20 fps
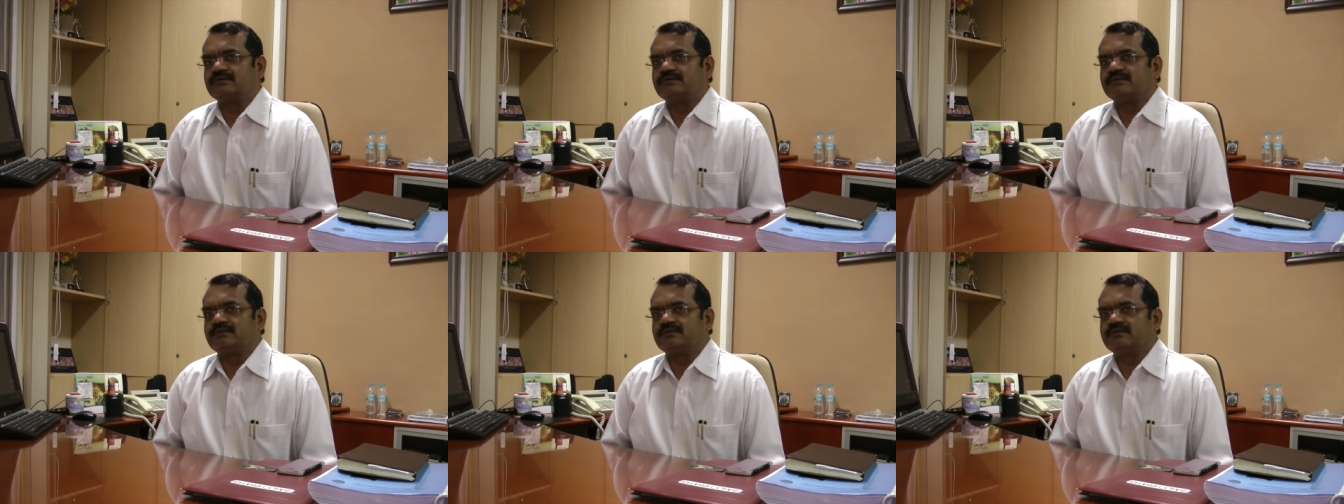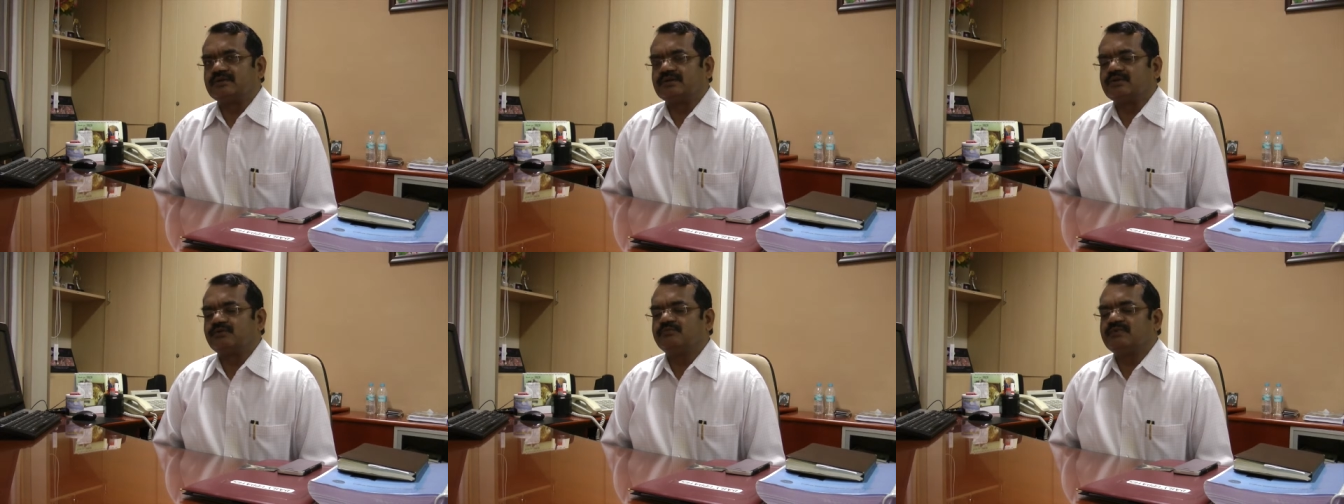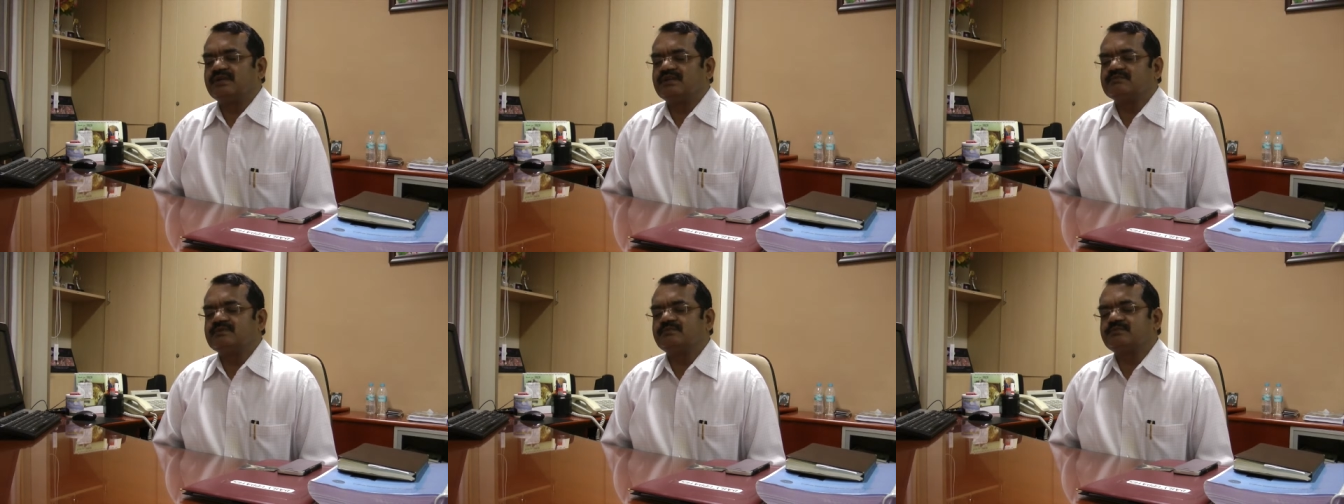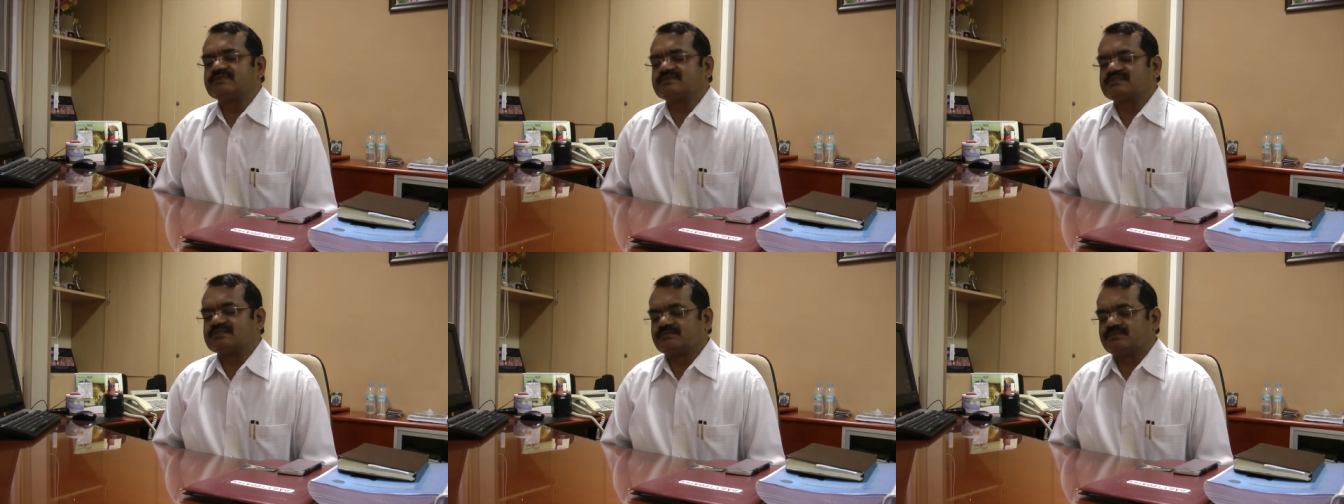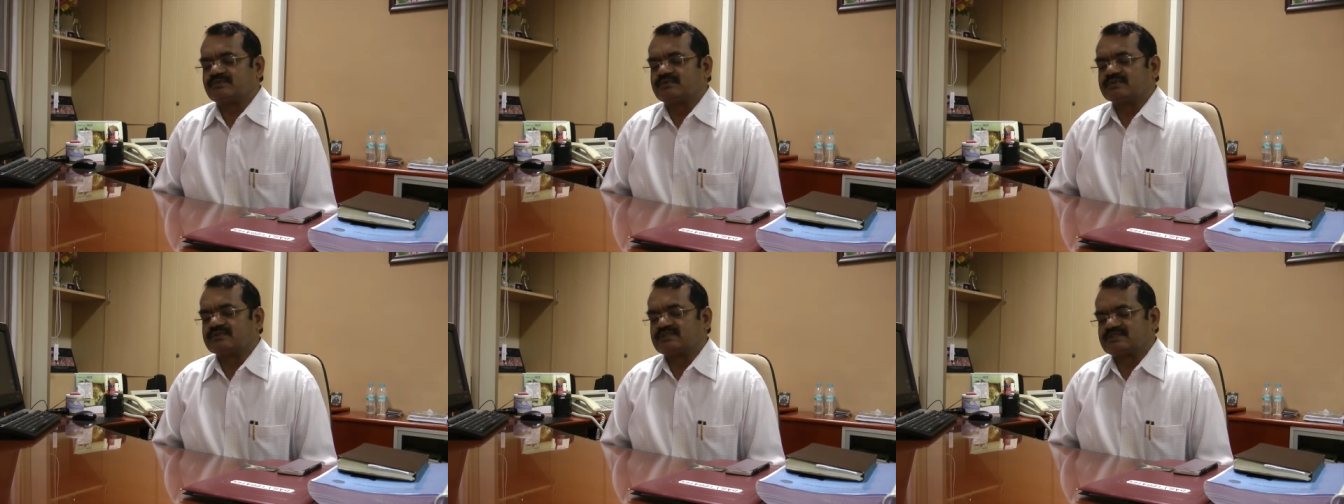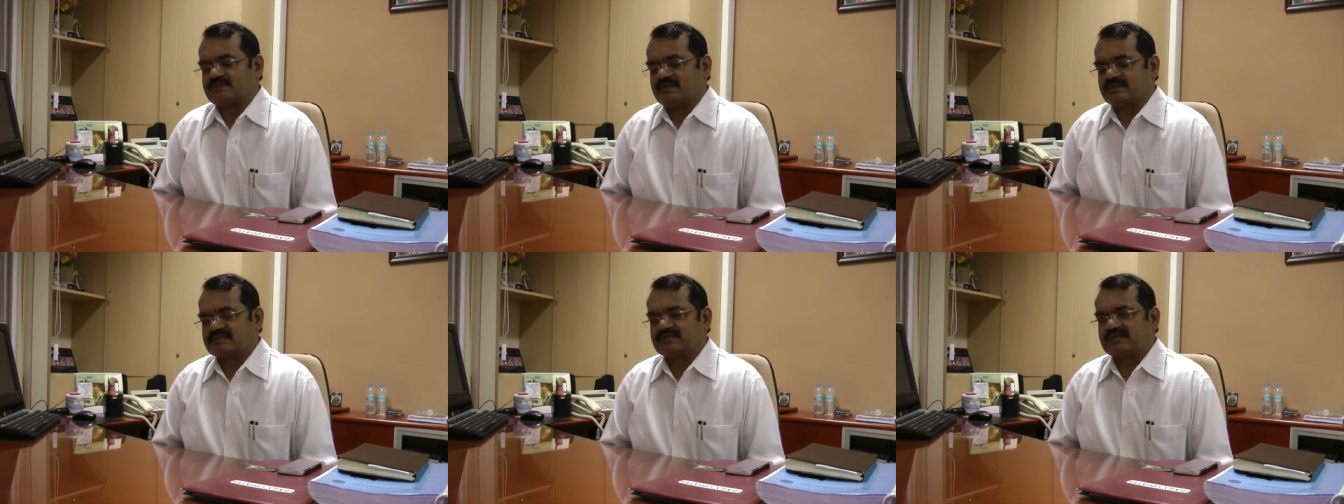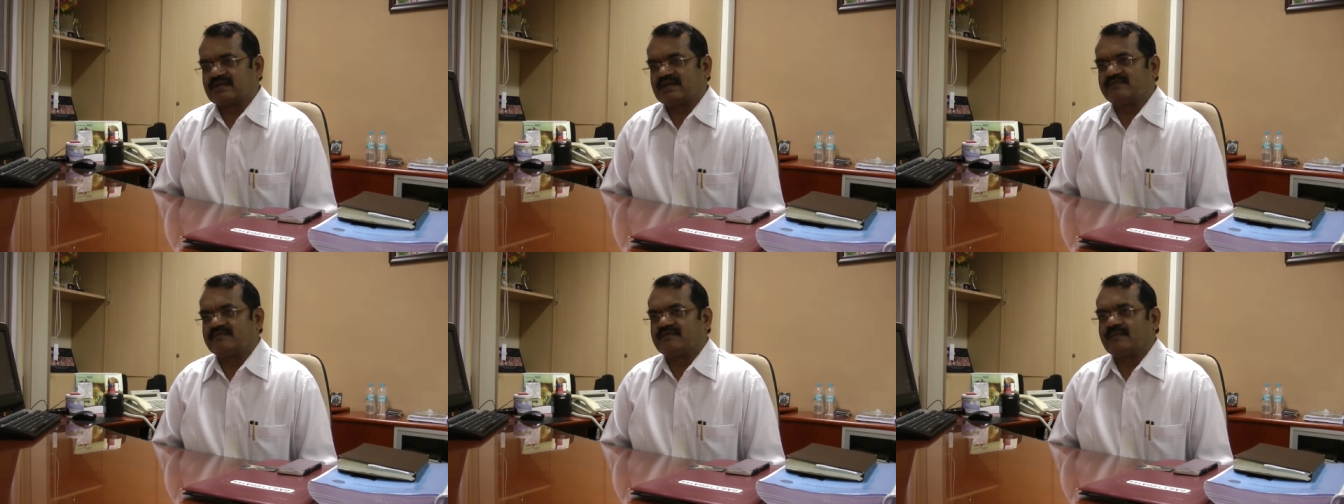to give minimum disturbance to the
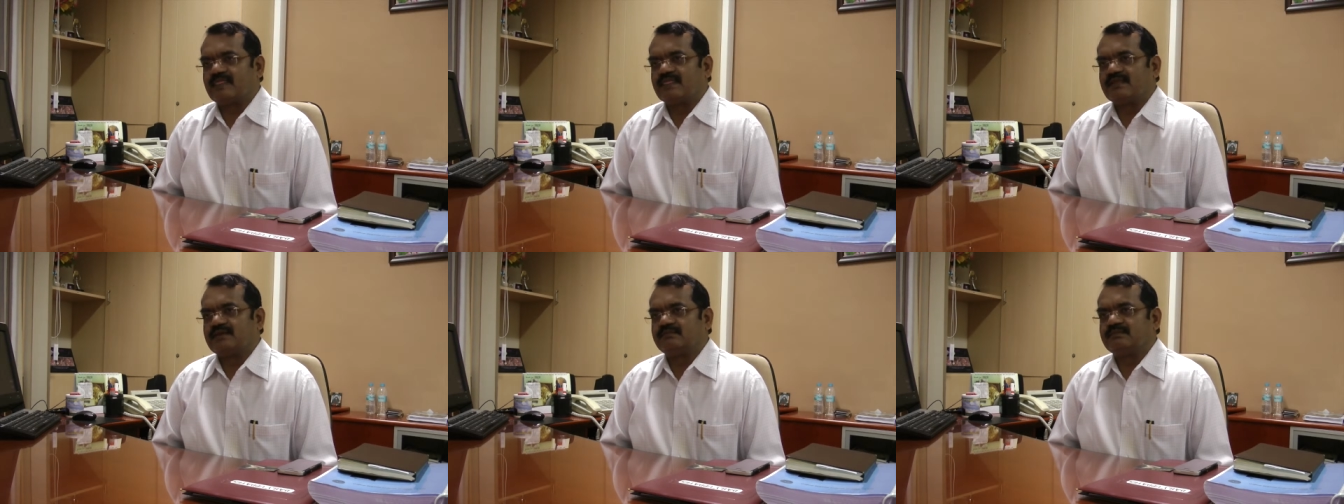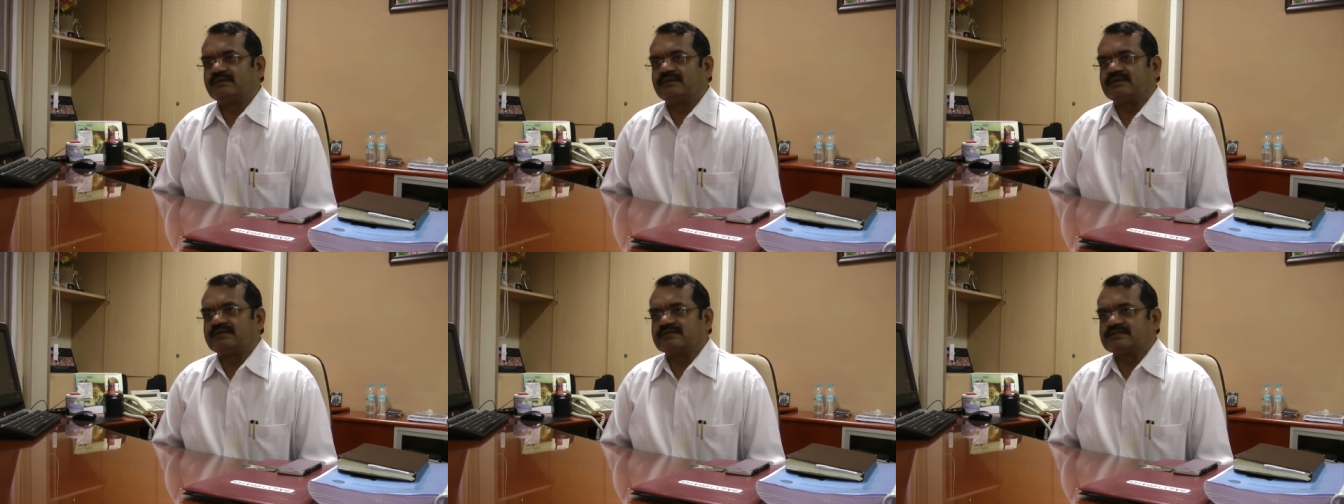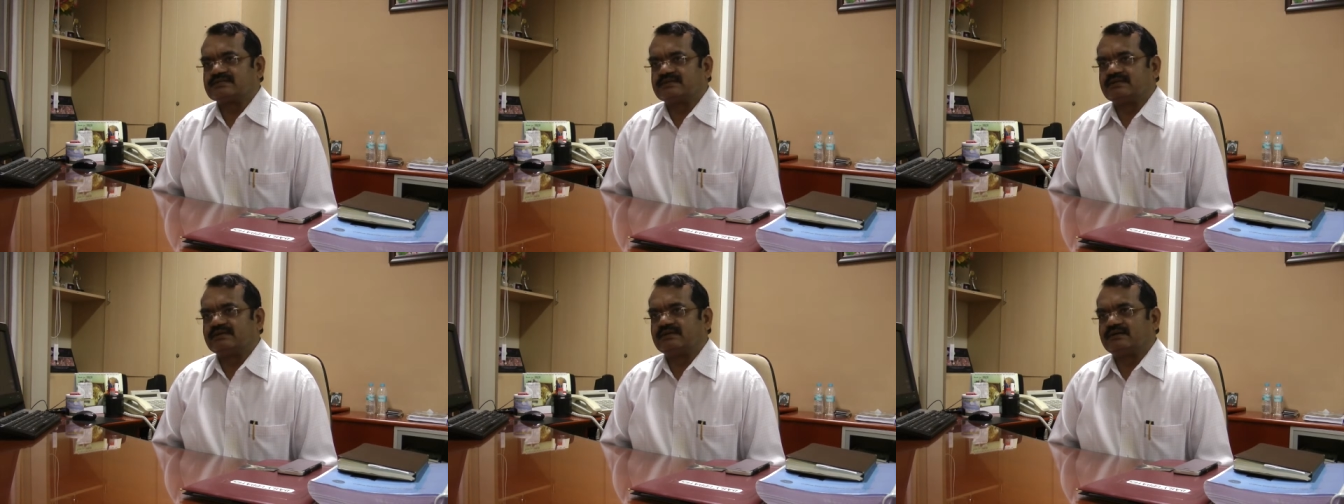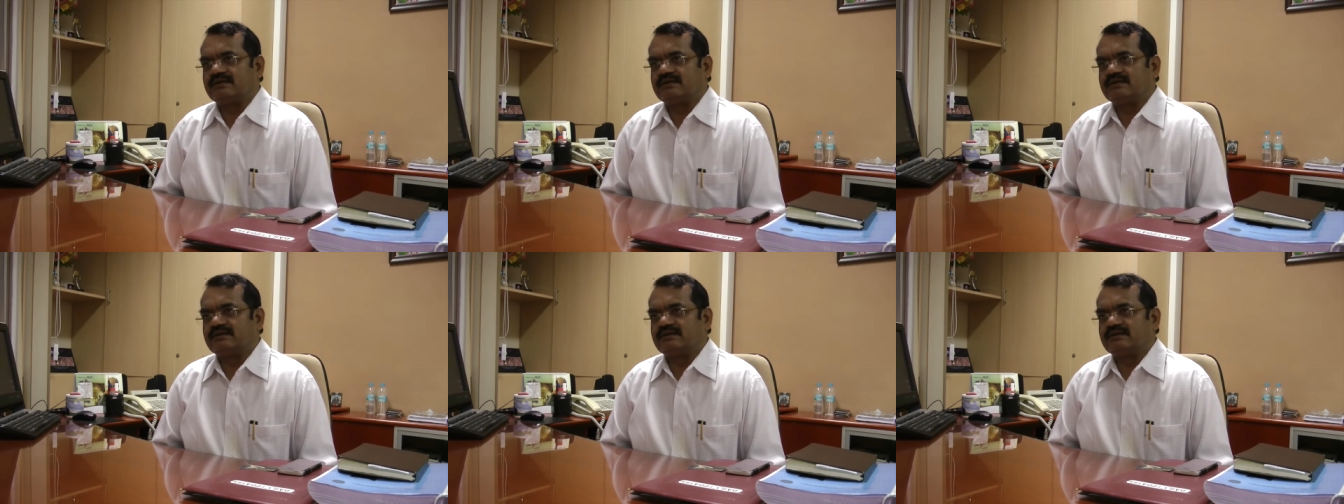spacecraft because